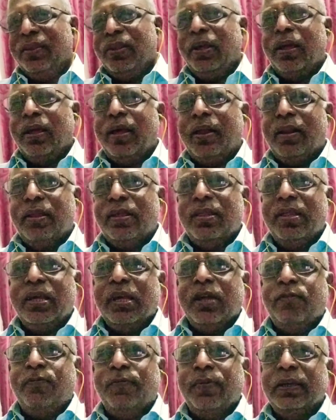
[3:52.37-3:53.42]
They are
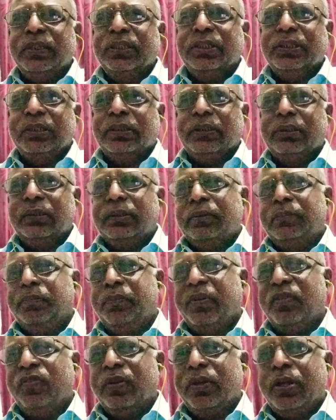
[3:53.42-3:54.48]
running a function.
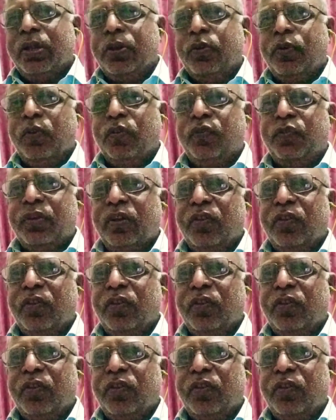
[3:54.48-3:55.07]
Present continuous